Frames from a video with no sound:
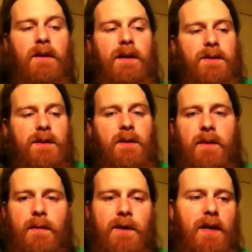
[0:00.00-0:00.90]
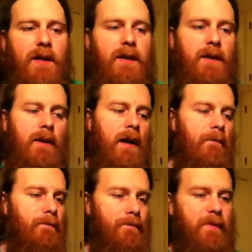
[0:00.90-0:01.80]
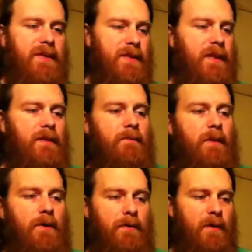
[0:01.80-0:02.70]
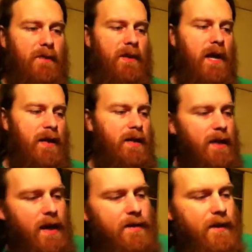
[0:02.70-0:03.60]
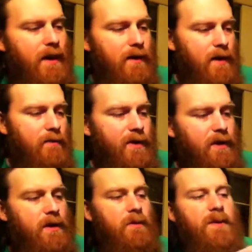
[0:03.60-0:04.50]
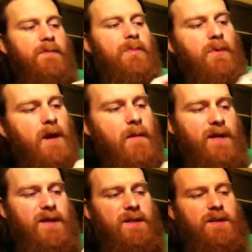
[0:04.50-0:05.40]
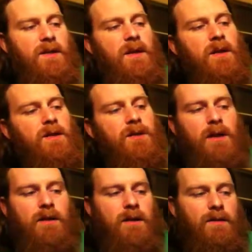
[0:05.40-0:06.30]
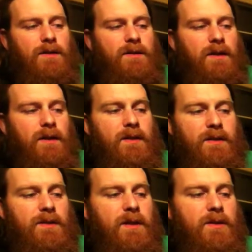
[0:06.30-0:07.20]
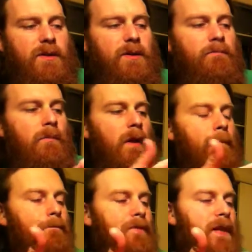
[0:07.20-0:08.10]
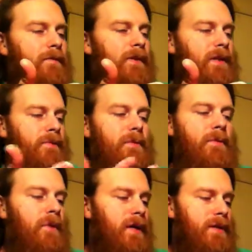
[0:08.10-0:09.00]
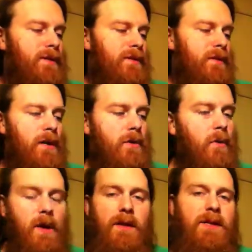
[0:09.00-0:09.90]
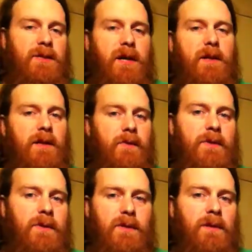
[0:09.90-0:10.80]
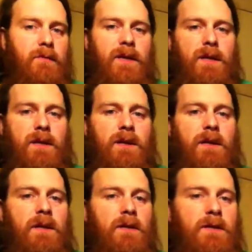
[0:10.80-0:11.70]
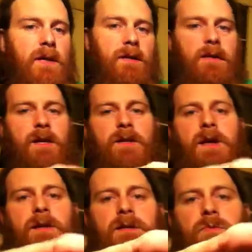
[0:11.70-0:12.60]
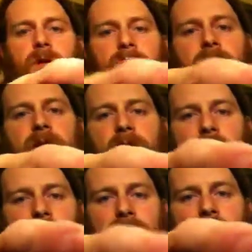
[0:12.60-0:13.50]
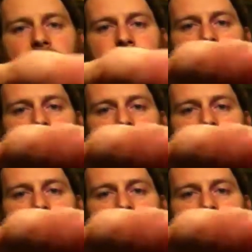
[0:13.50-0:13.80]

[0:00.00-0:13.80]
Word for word: That's not what I'm getting here. I'm missing both from the La Hit and the Kariot Pillow the promised chocolate on the in the center. Even if it was low quality chocolate, it would still be chocolate, and that is what is being advertised.